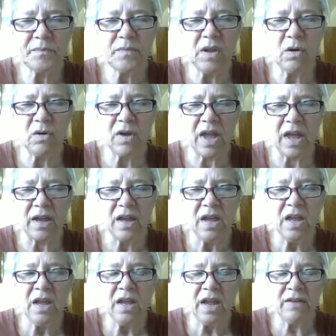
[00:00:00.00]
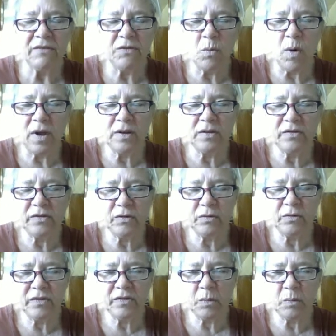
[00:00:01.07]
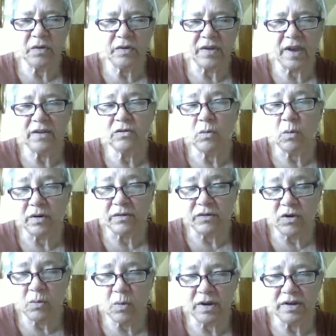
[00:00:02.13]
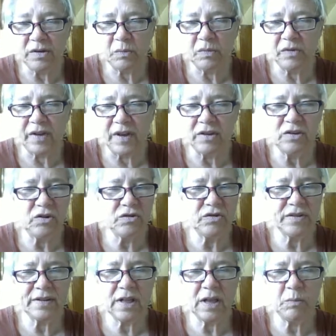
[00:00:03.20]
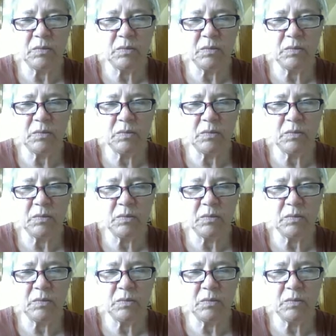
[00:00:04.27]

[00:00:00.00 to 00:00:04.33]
Okay, if you want students to present or if you want to present, you just click